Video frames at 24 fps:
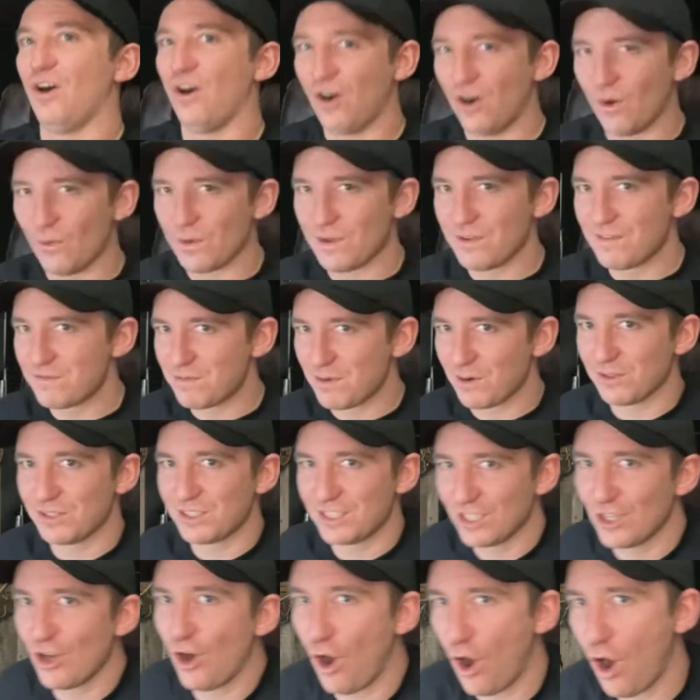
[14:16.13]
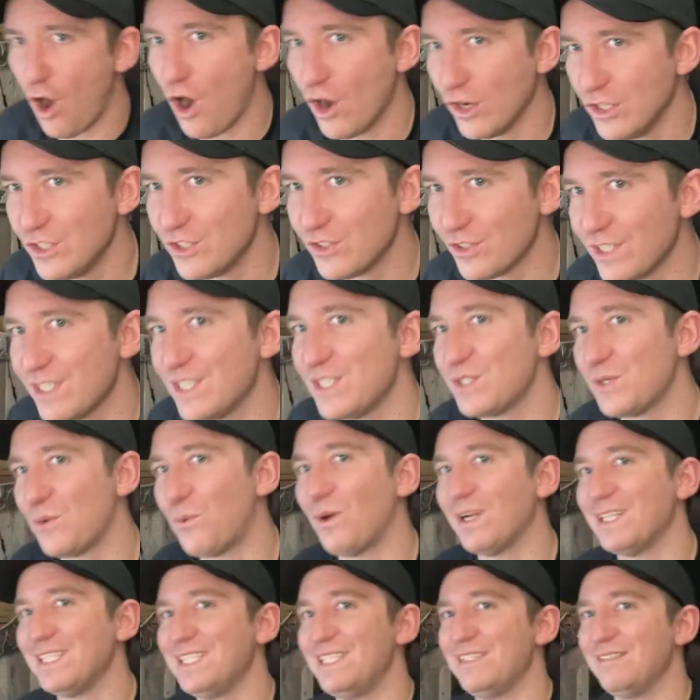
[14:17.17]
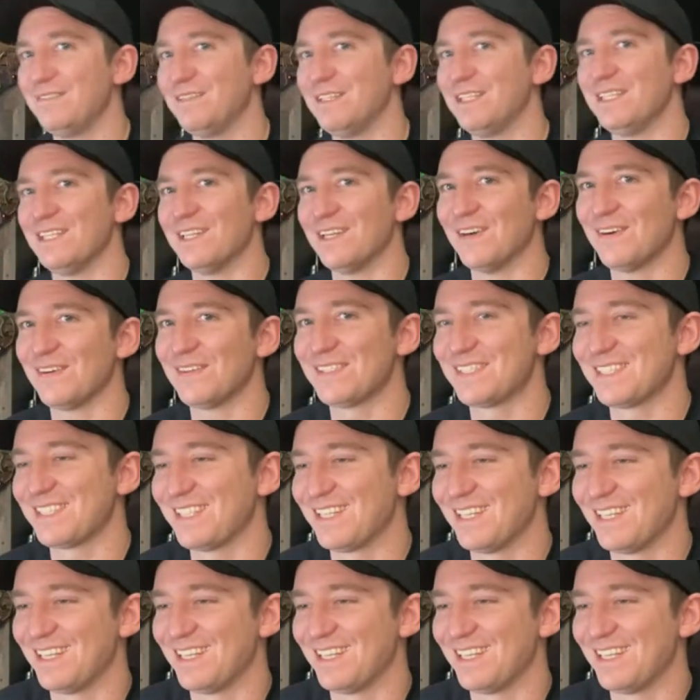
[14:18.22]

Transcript: we've posted 120 videos